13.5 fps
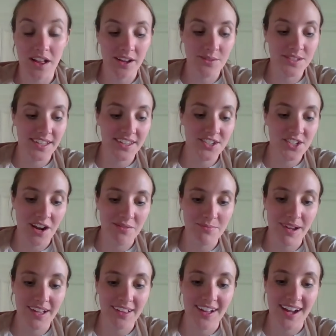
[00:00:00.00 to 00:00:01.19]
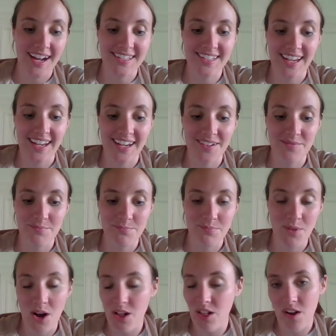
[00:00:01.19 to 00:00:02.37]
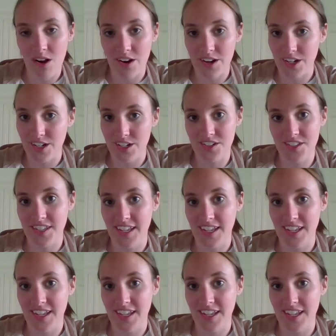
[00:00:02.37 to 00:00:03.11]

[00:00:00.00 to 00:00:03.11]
I was at the top of my class. I had all honors.